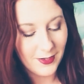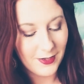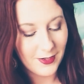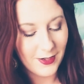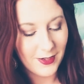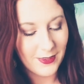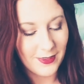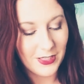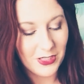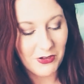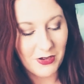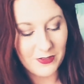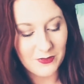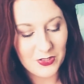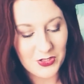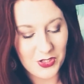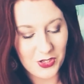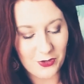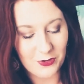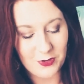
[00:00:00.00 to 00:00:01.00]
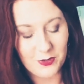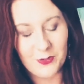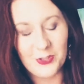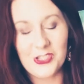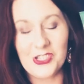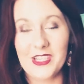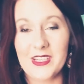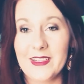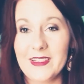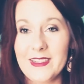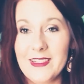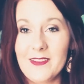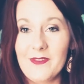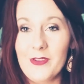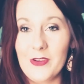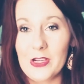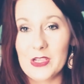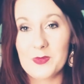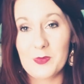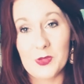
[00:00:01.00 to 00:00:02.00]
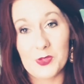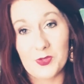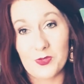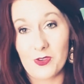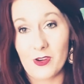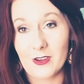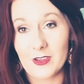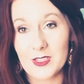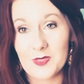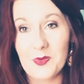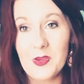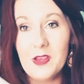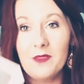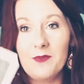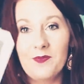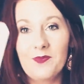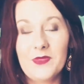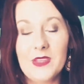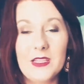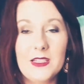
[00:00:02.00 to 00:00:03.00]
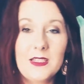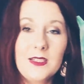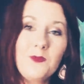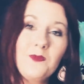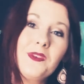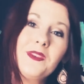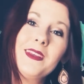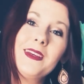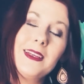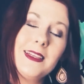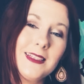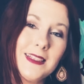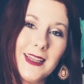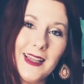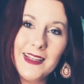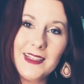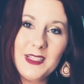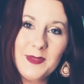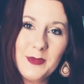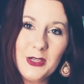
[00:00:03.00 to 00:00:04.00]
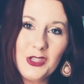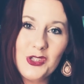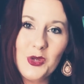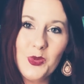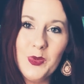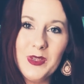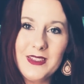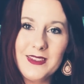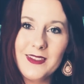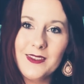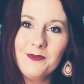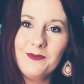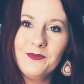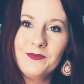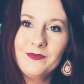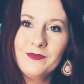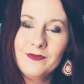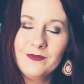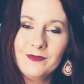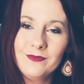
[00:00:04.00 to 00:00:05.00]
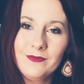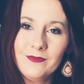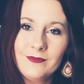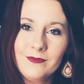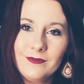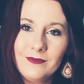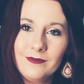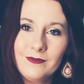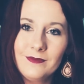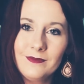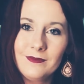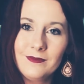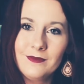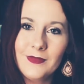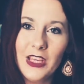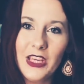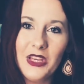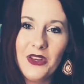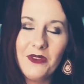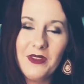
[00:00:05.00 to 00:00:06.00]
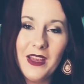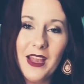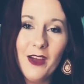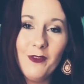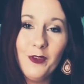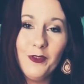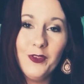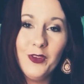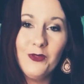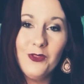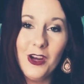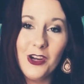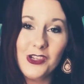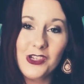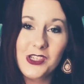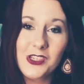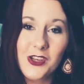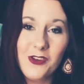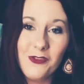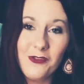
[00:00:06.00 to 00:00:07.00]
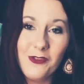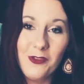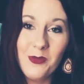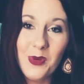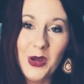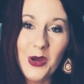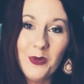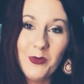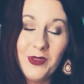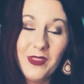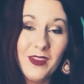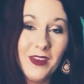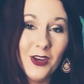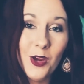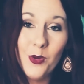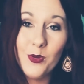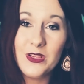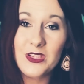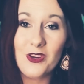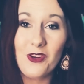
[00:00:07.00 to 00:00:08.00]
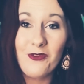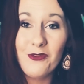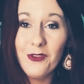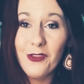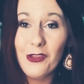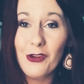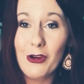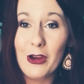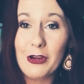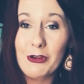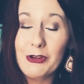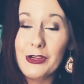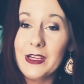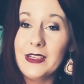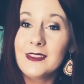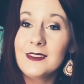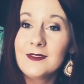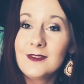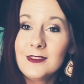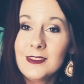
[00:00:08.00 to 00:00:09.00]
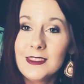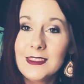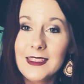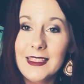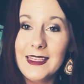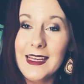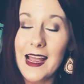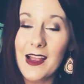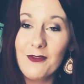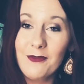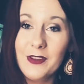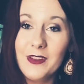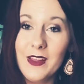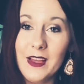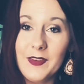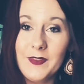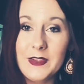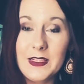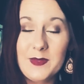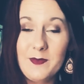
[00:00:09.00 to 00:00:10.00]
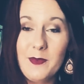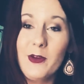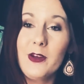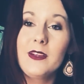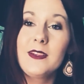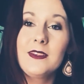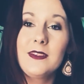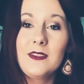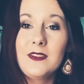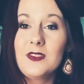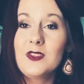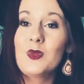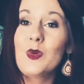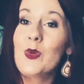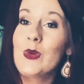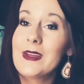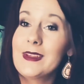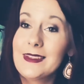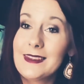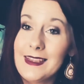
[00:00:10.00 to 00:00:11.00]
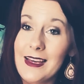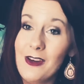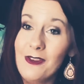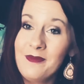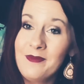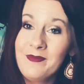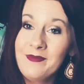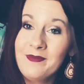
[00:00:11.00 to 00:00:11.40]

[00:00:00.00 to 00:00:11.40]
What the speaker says: And then you have the turtle, which is a very spiritual card as well. It's someone that has gained spiritual wisdom. They have a few notches under their belt, but they know it's all for the greater good, that every life experience is a story to tell.